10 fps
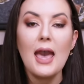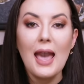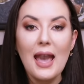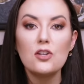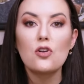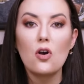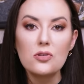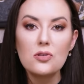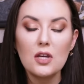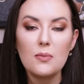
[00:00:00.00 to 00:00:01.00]
And you're
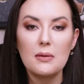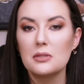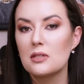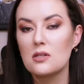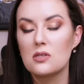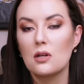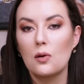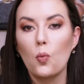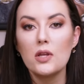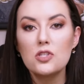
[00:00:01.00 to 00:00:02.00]
also going to be able to
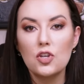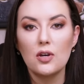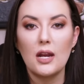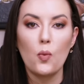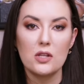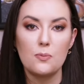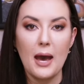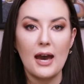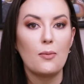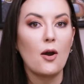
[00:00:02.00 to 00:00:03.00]
discern what's good and what's
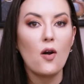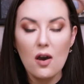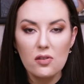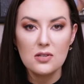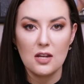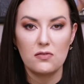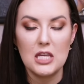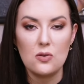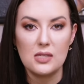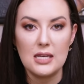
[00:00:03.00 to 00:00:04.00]
bad about other stuff that
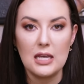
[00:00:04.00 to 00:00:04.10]
you see.